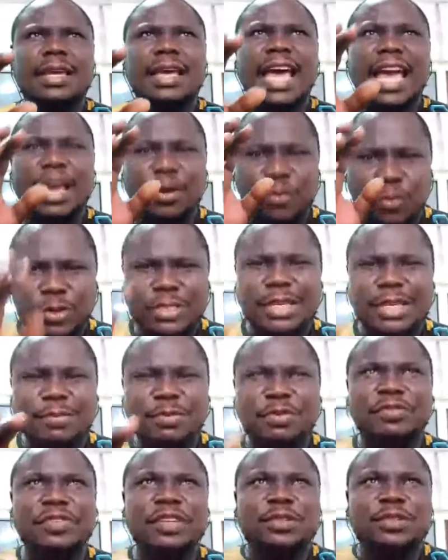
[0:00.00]
I watch a
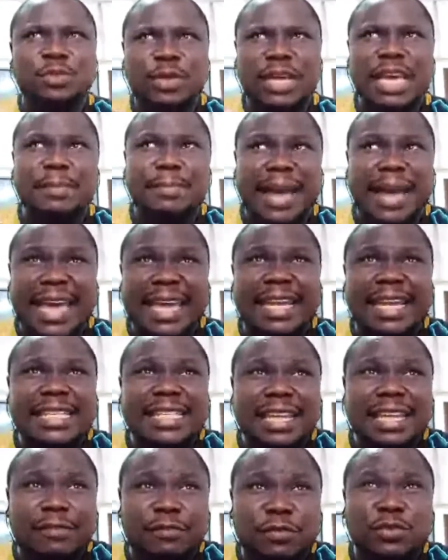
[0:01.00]
movie to get my
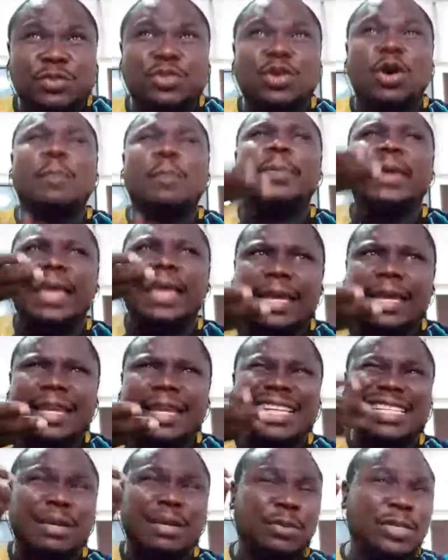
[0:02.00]
energy levels up again.
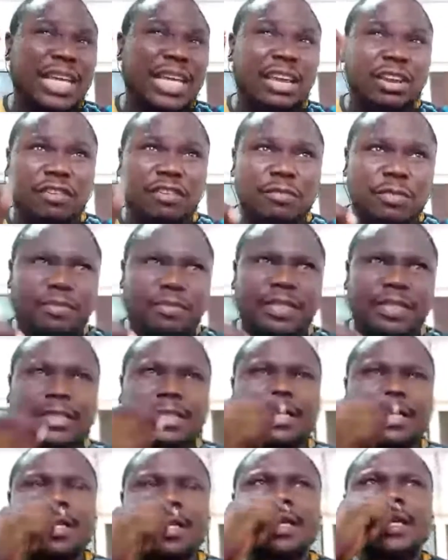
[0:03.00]
That's how much I love
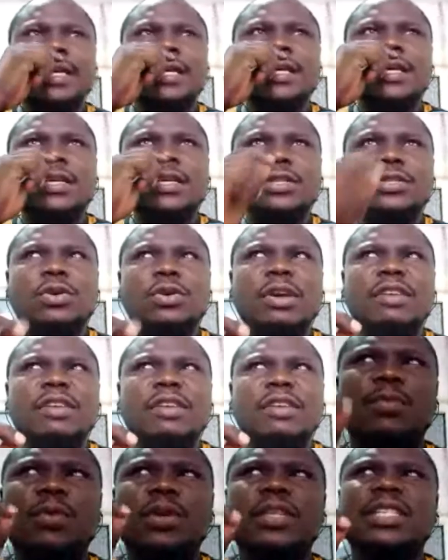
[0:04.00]
movies. So if
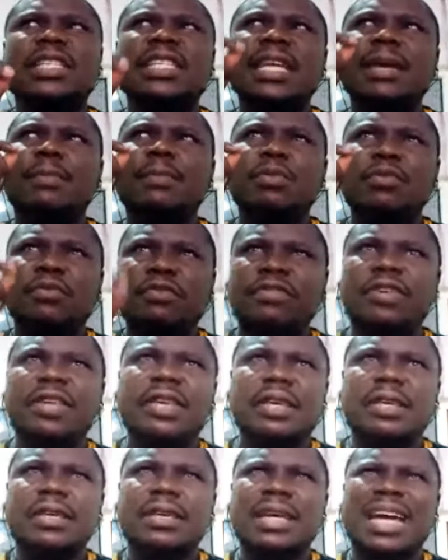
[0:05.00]
watching a
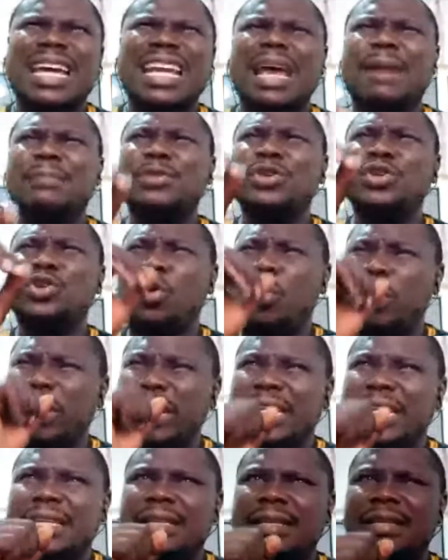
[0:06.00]
movie and I'm
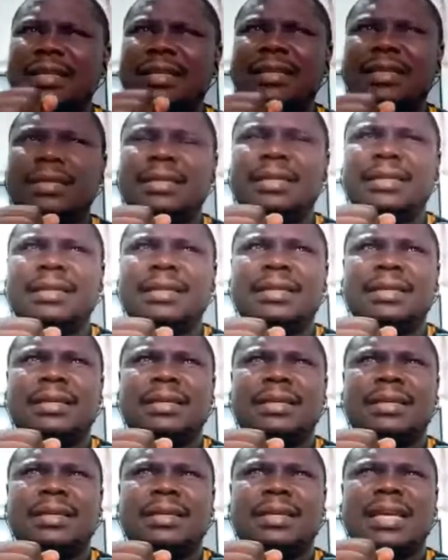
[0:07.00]
yawning,
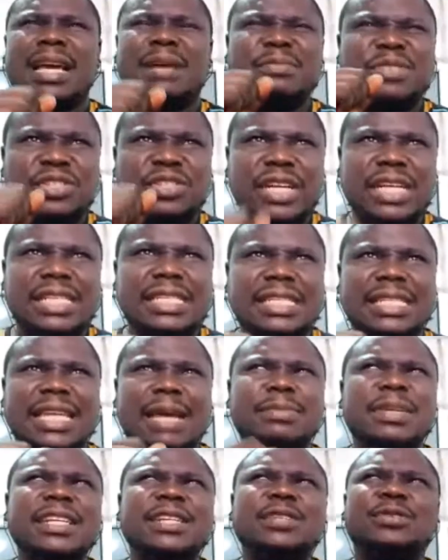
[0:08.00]
I'm stretching,
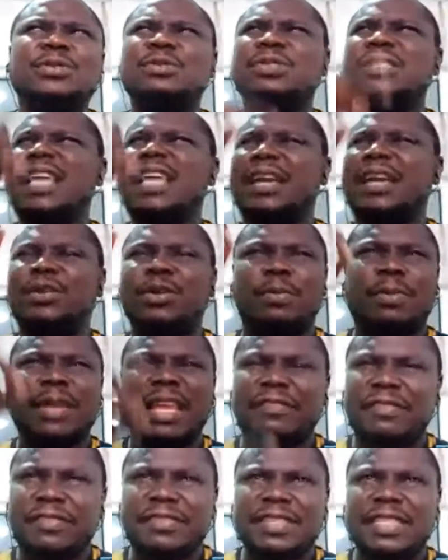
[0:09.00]
I'm needing to stand up
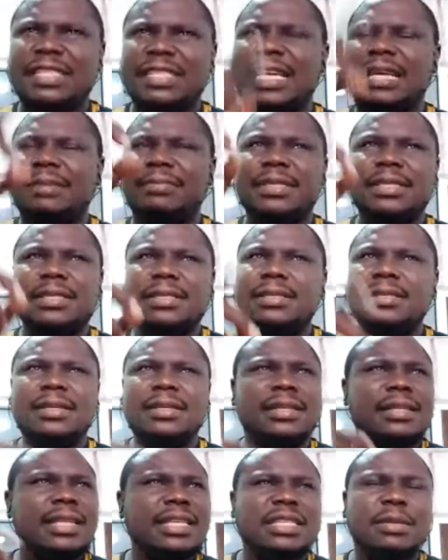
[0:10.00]
like 15 times,
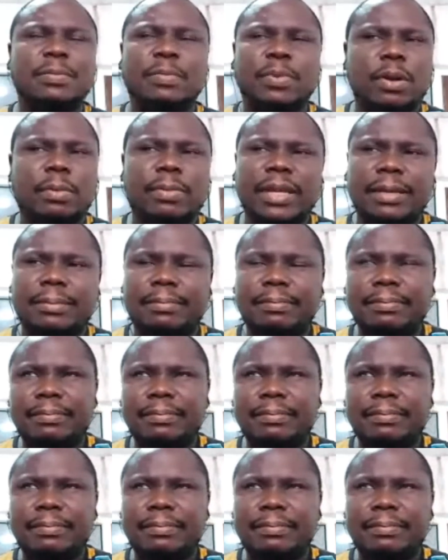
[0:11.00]
there's a problem.